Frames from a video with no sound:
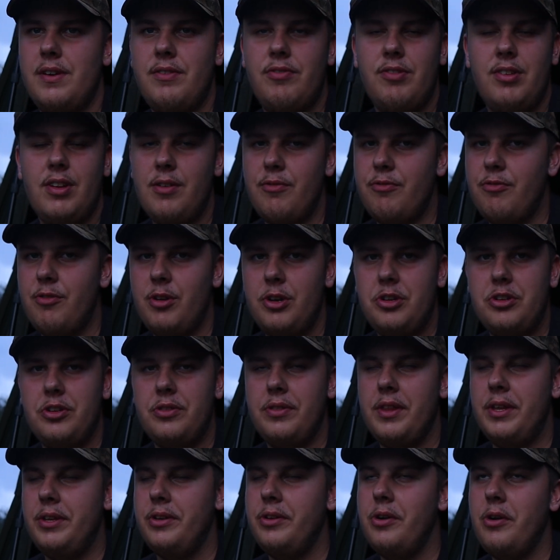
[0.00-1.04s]
If you love
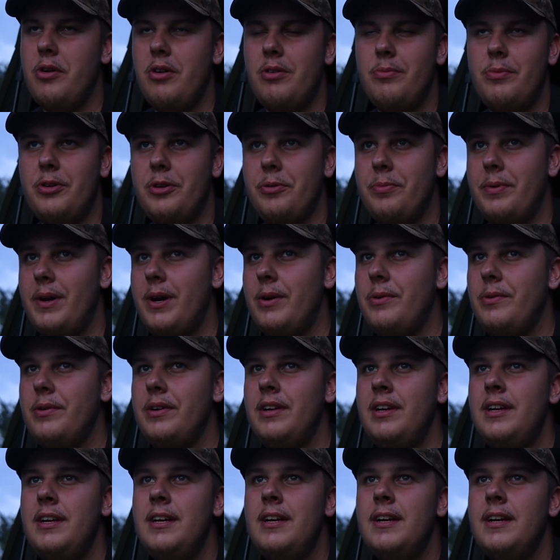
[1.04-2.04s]
fishing, then you know what I'm on about.